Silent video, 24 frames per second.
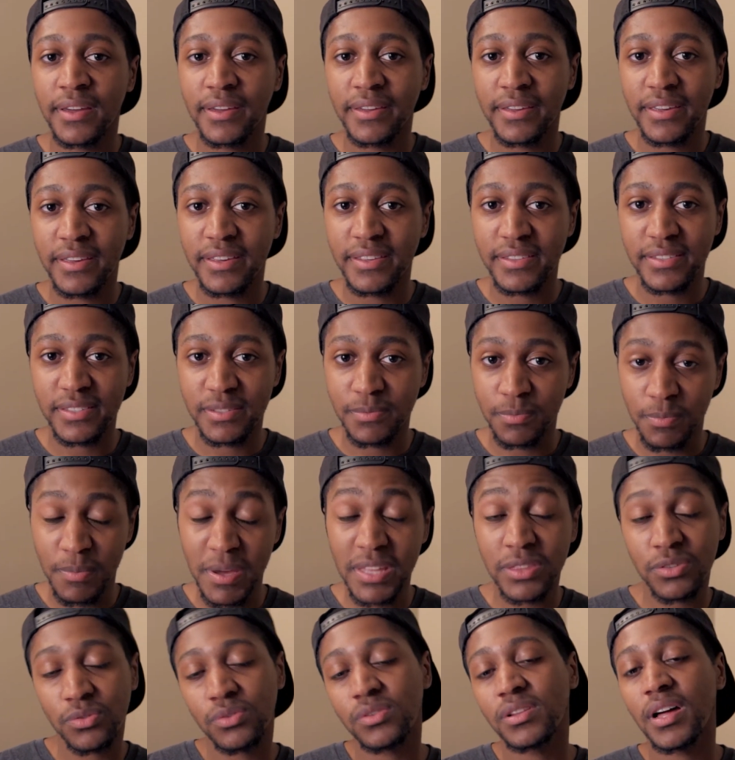He's
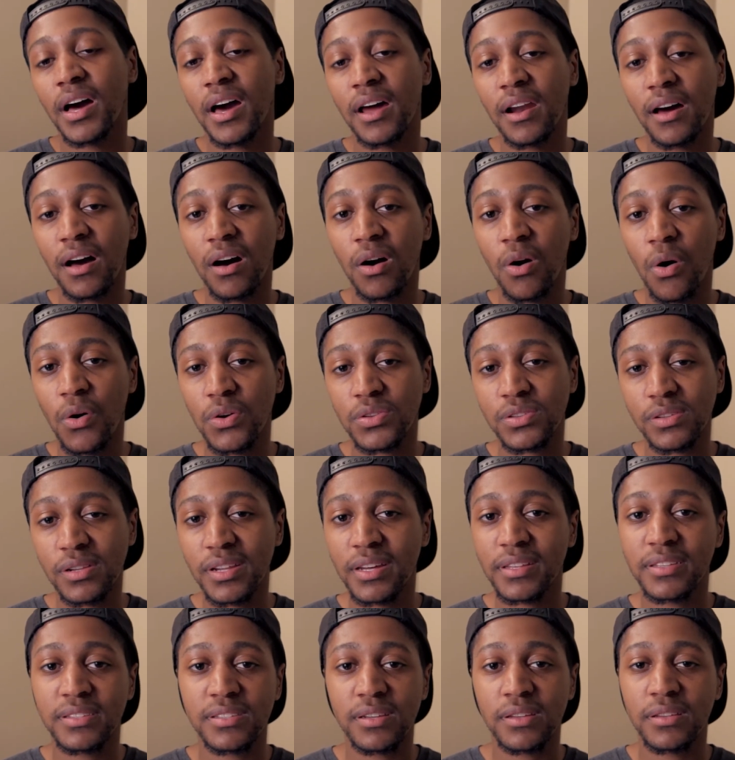been through a lot also
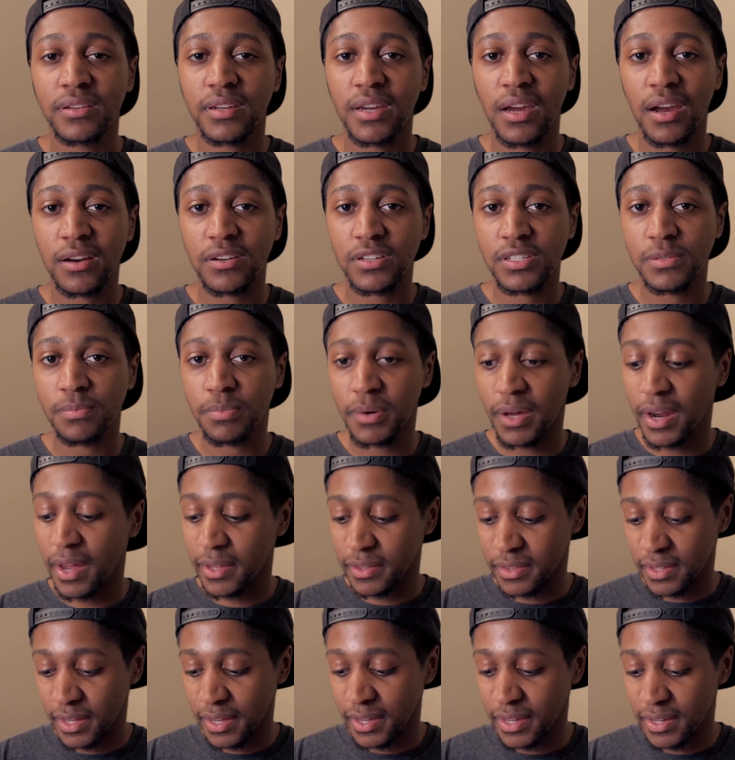like these other characters, but I
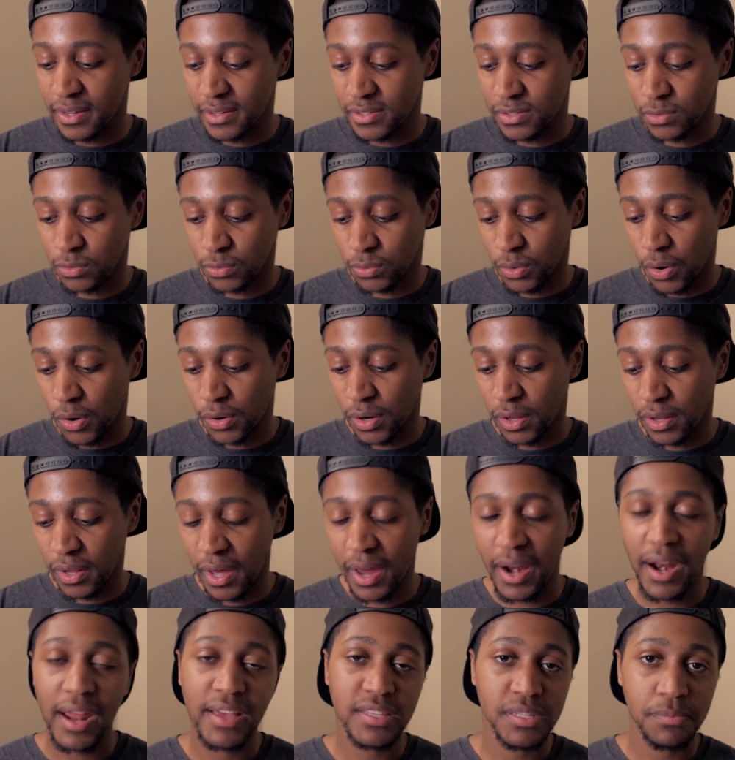think he's grown a
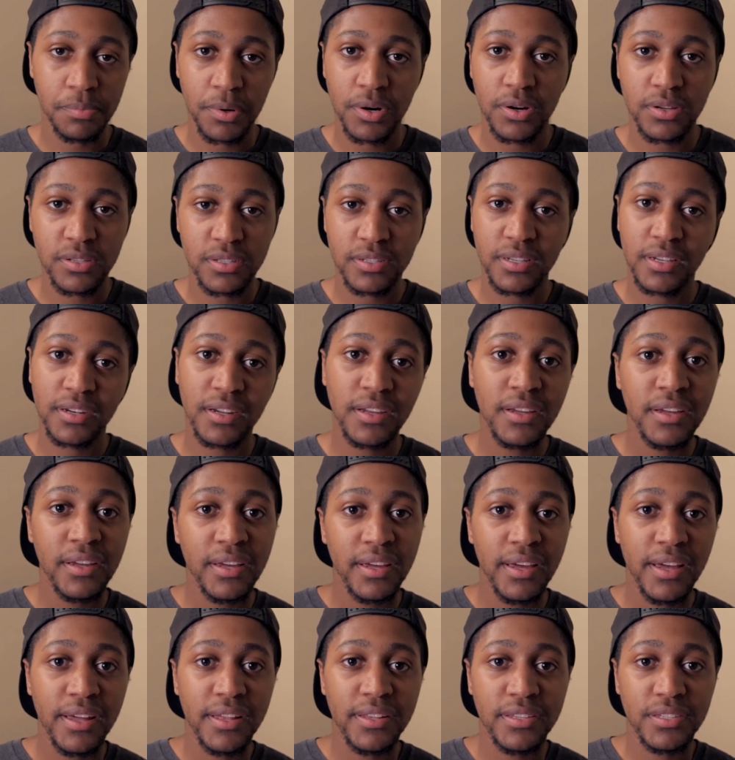lot as a person,
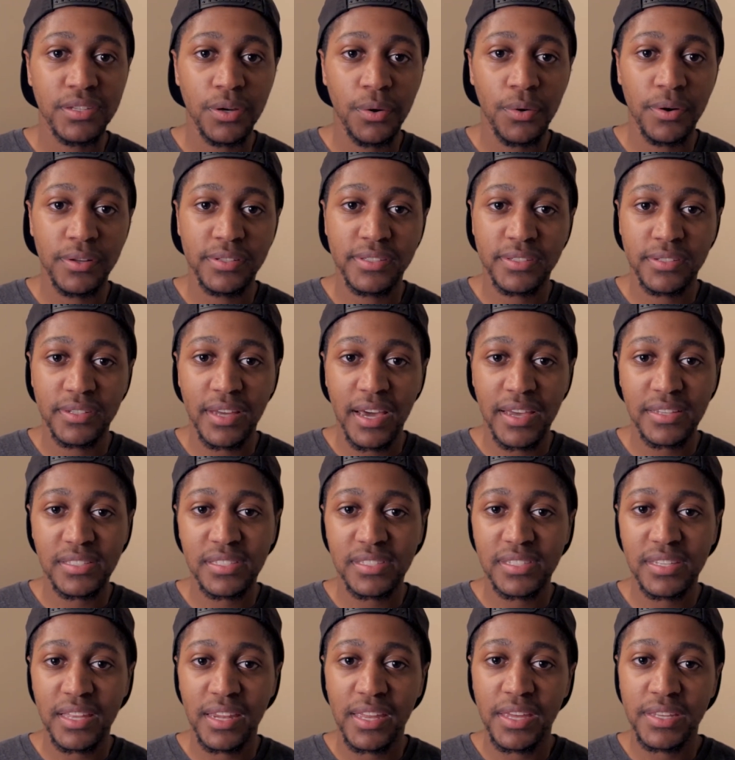and so it's nice
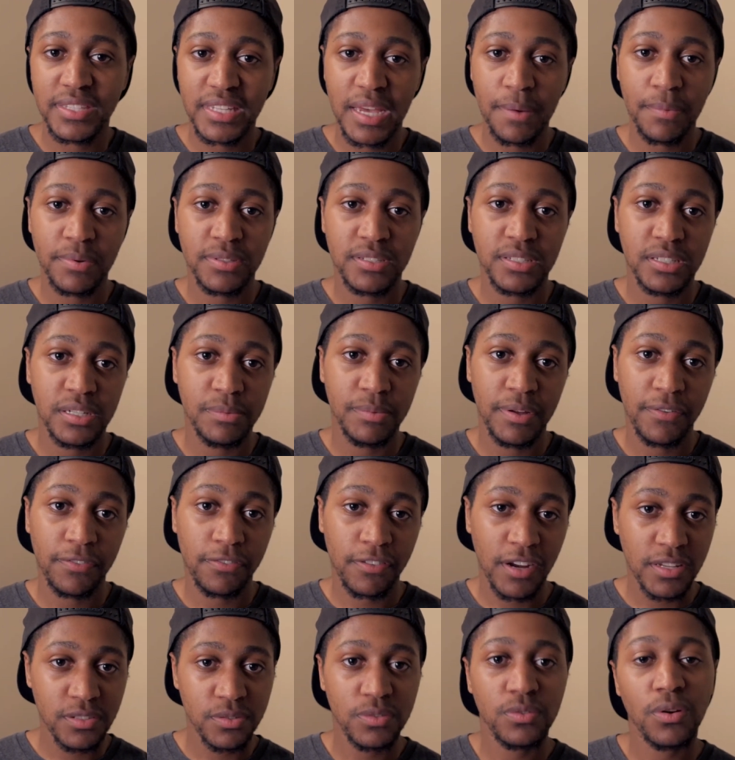to see that he's able to still be
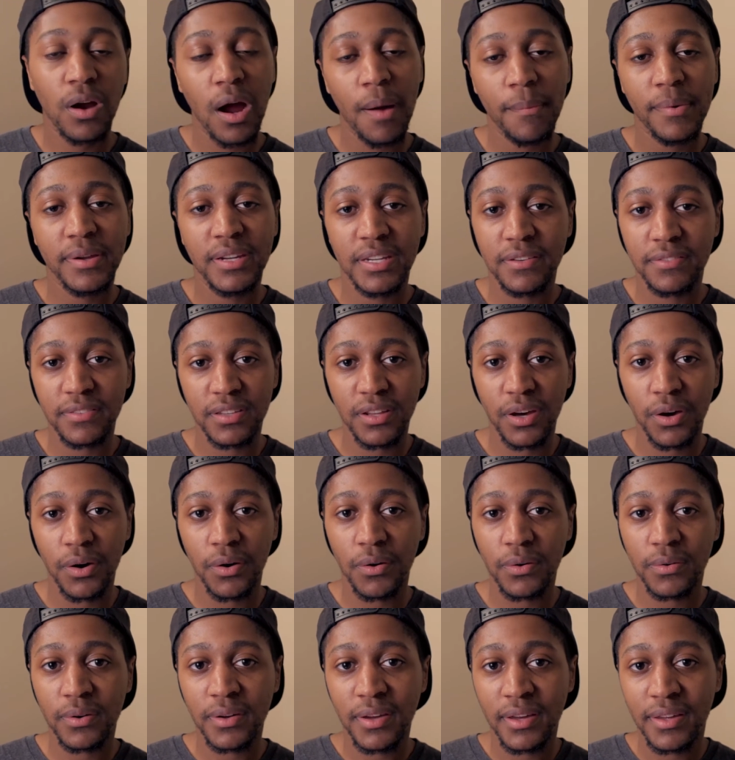friends with Robin even
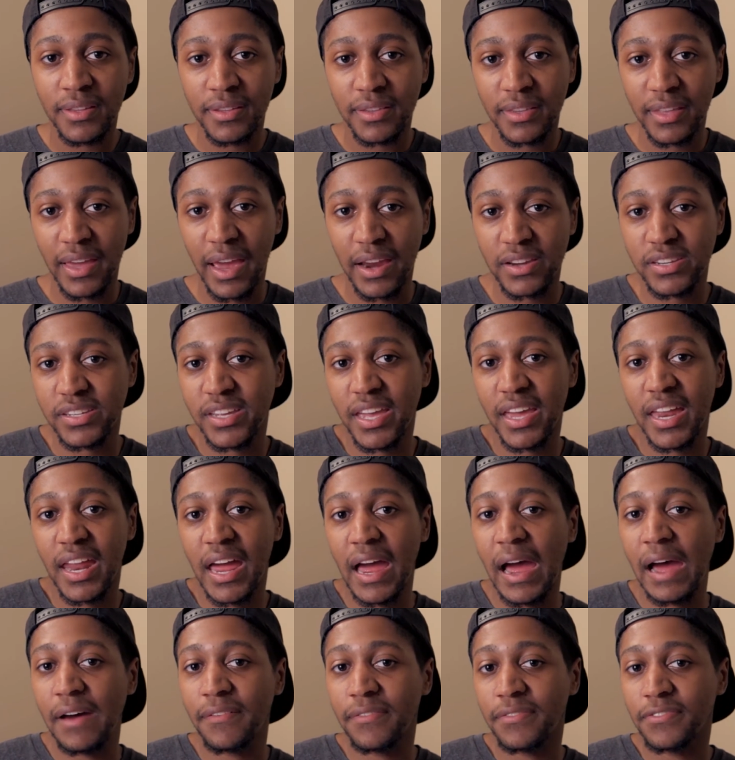though they actually can't
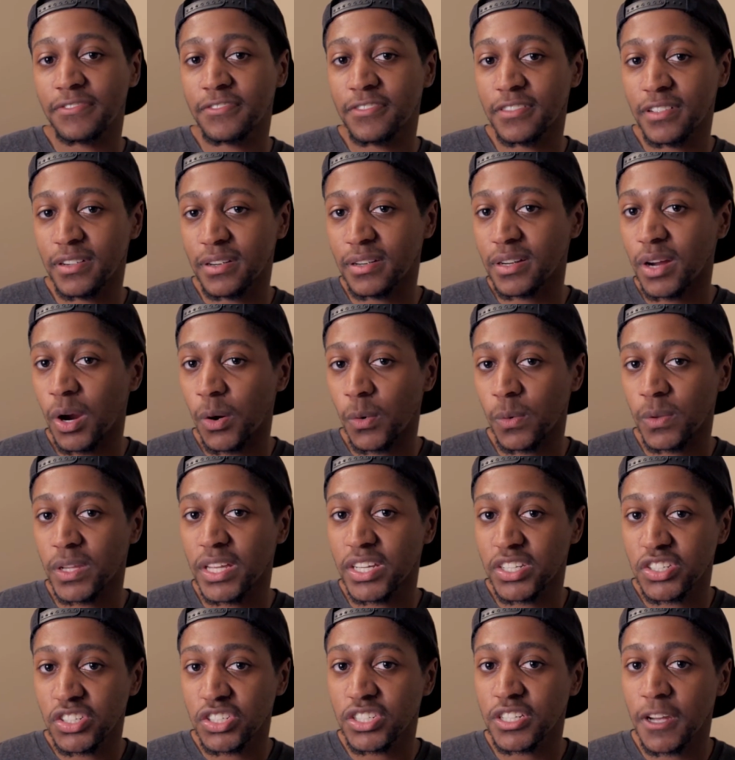have a
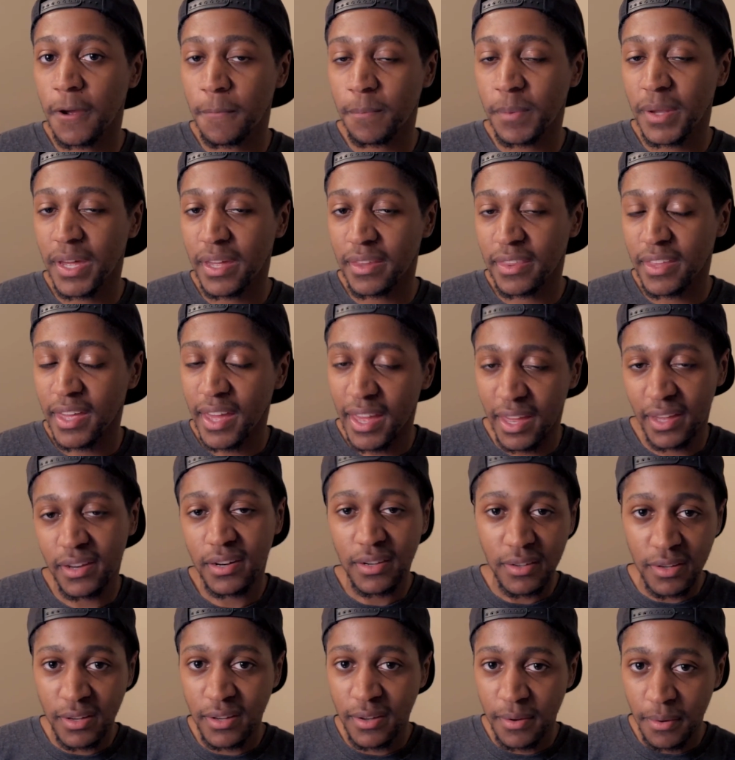relationship like that.